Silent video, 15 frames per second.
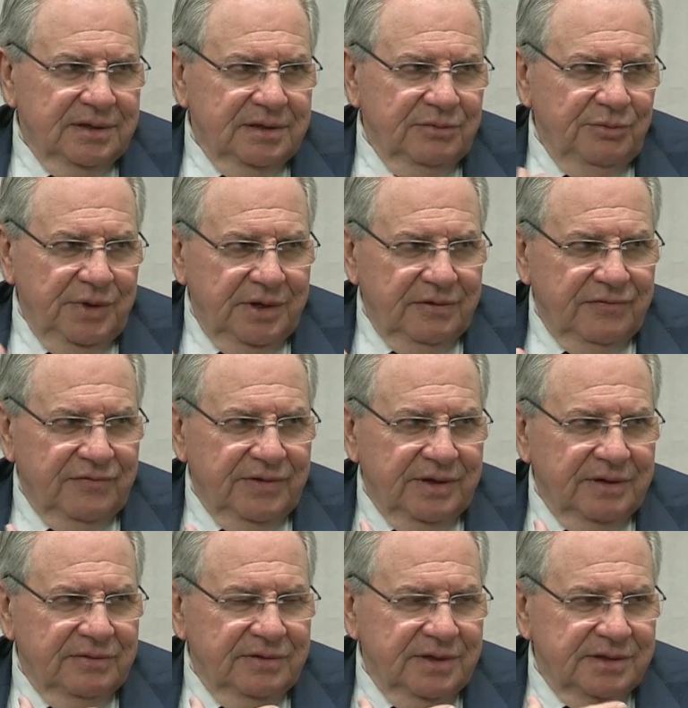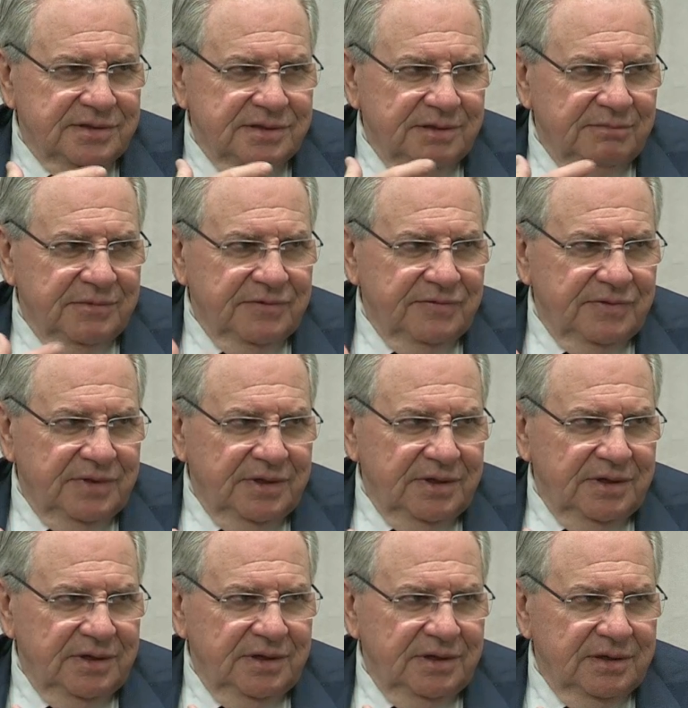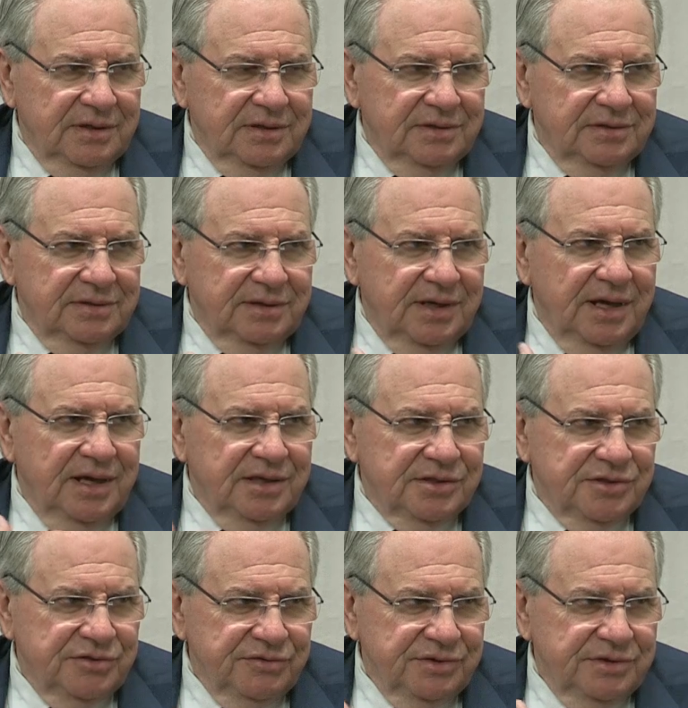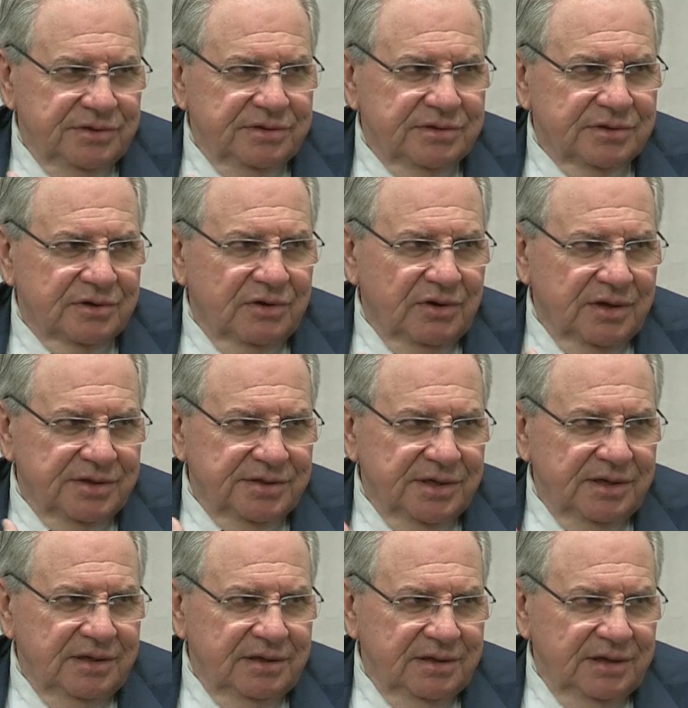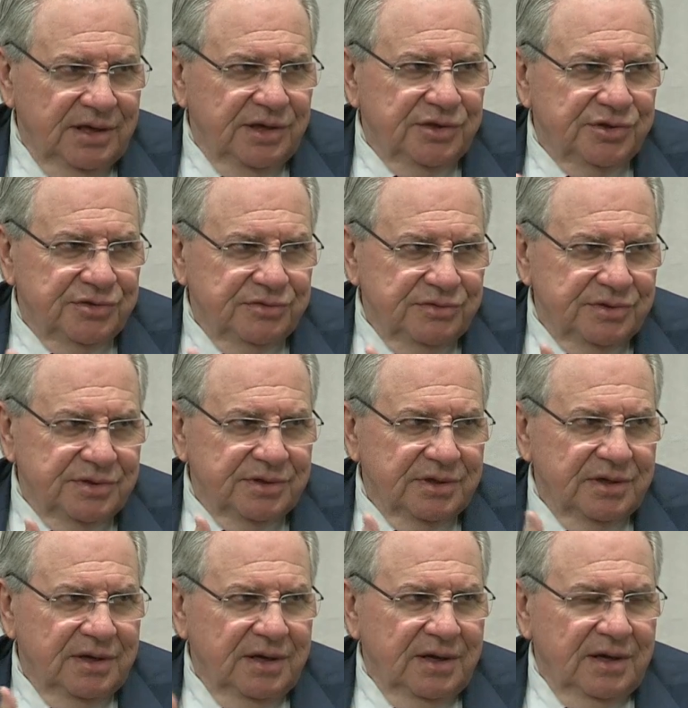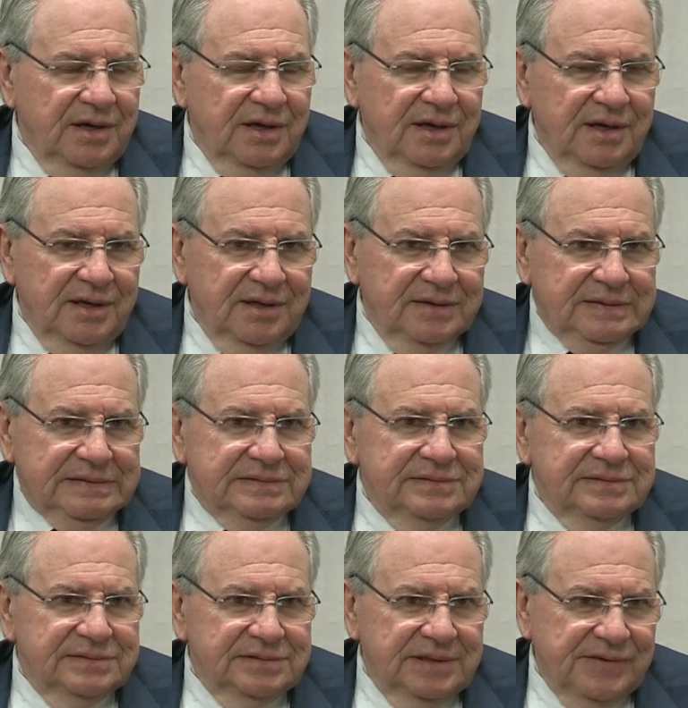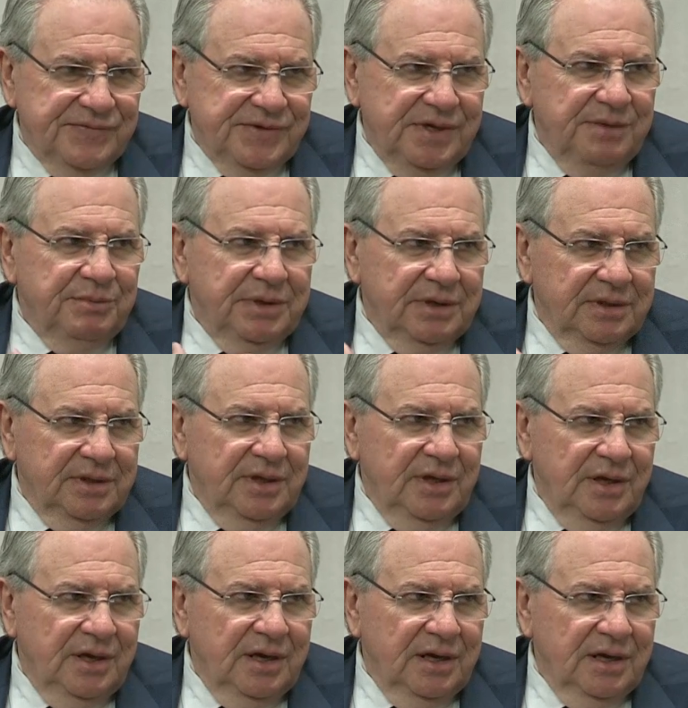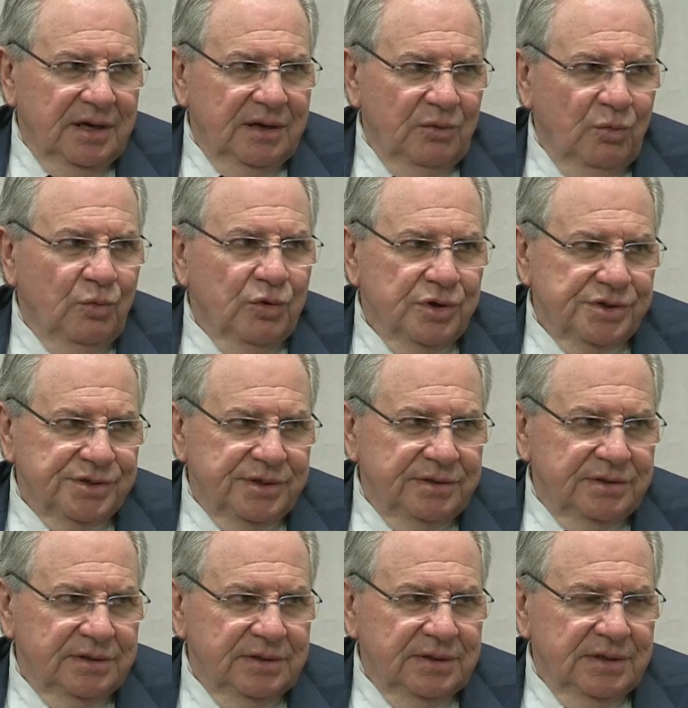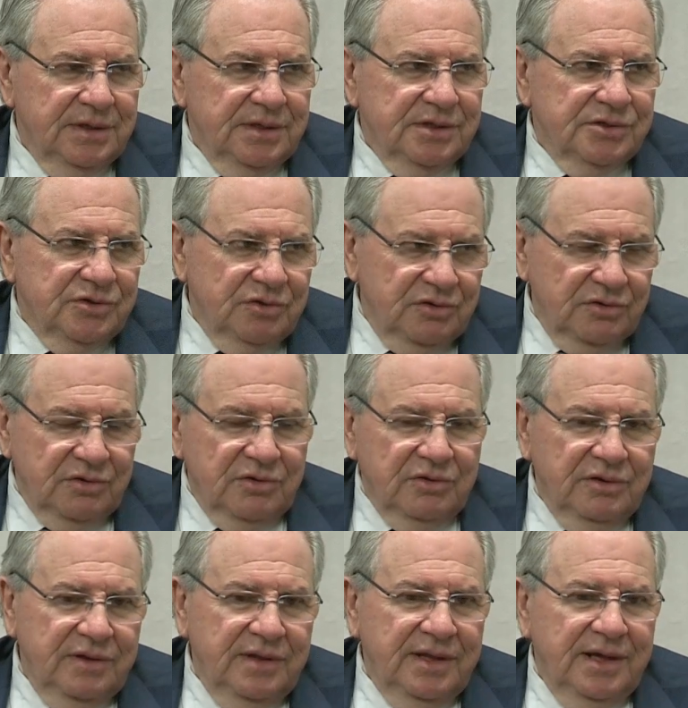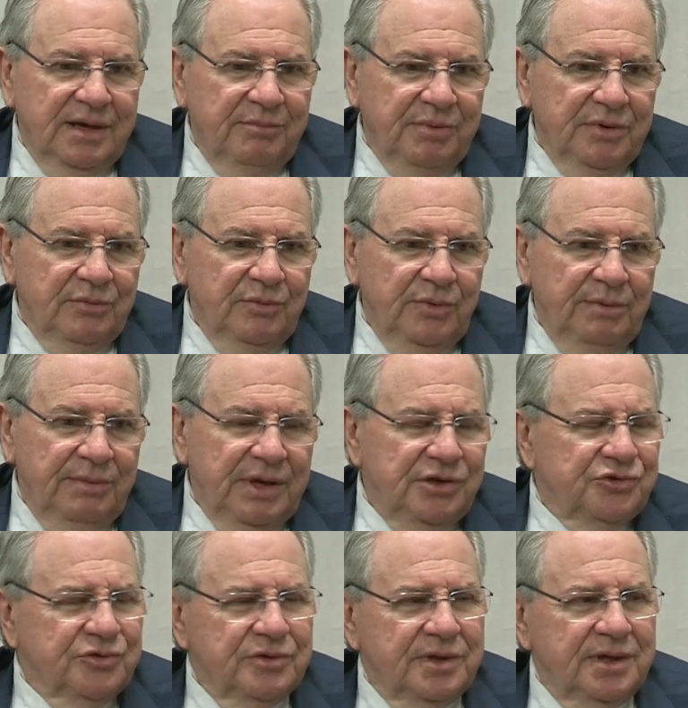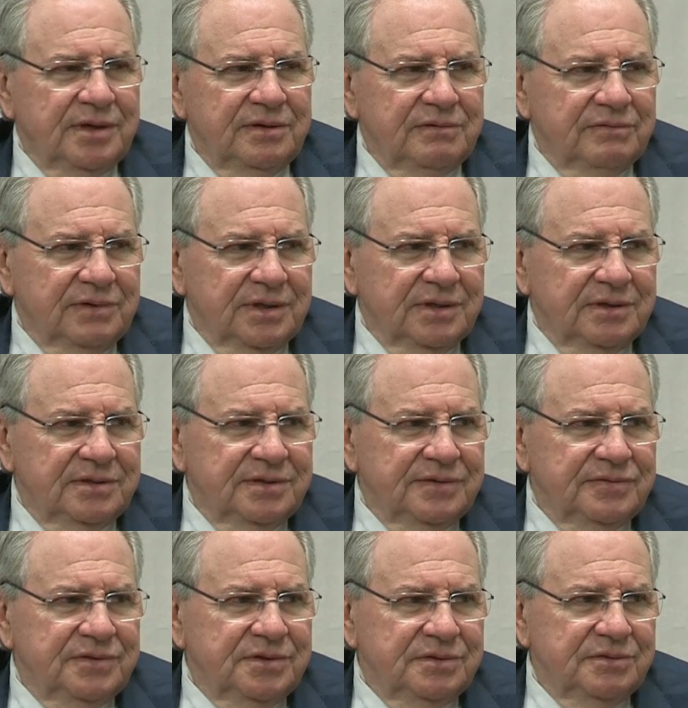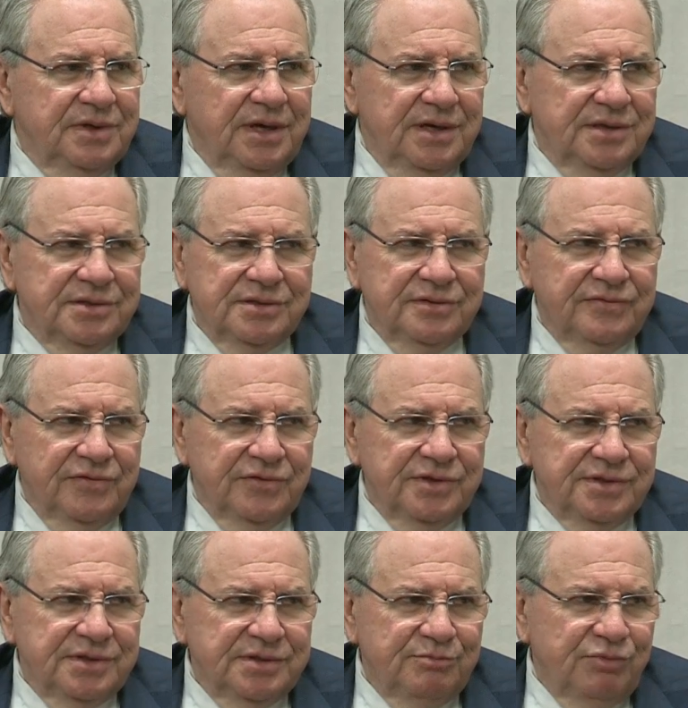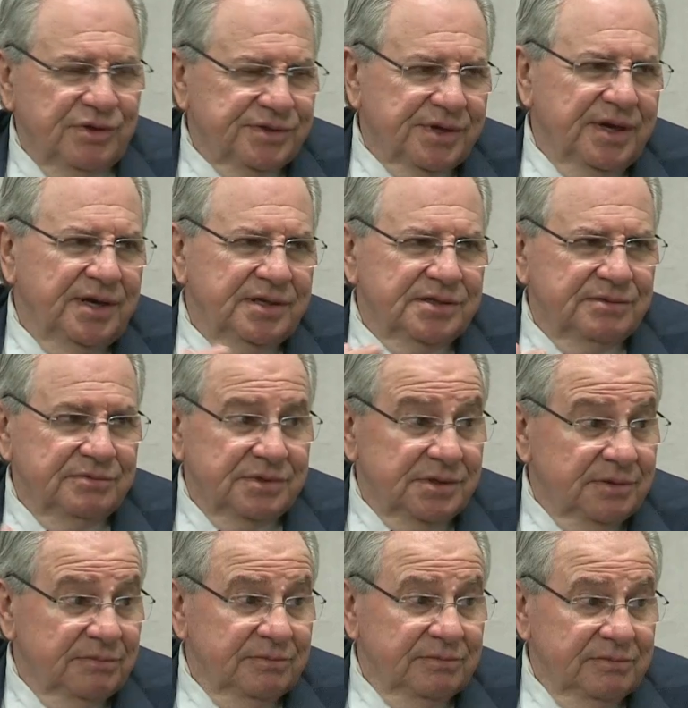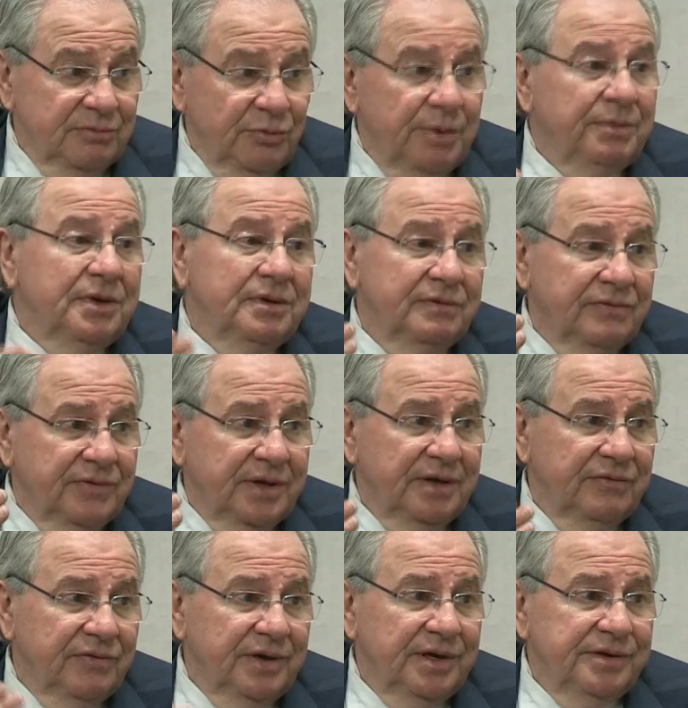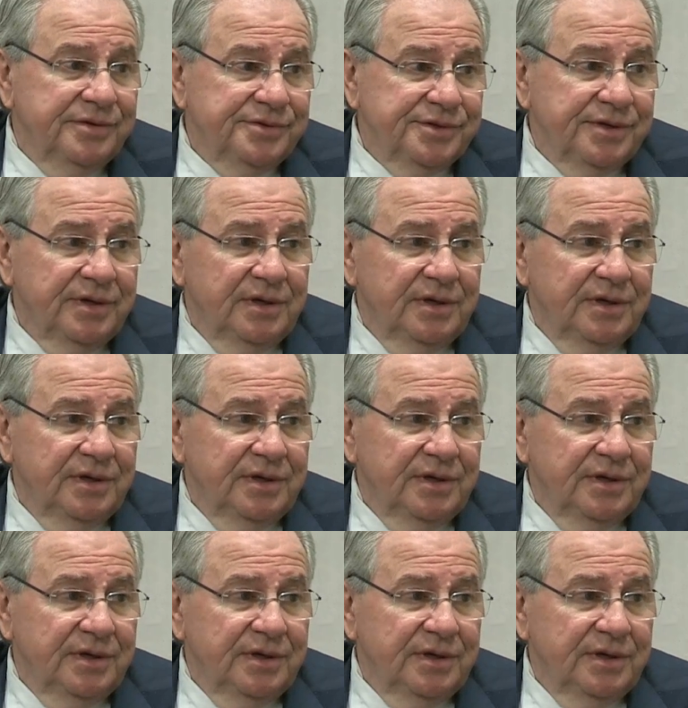we have found that some of the cancerous causing issues have seemingly worsened. So not only that, but we made sure that relative to cancer, for instance, breast cancer with some women firefighters,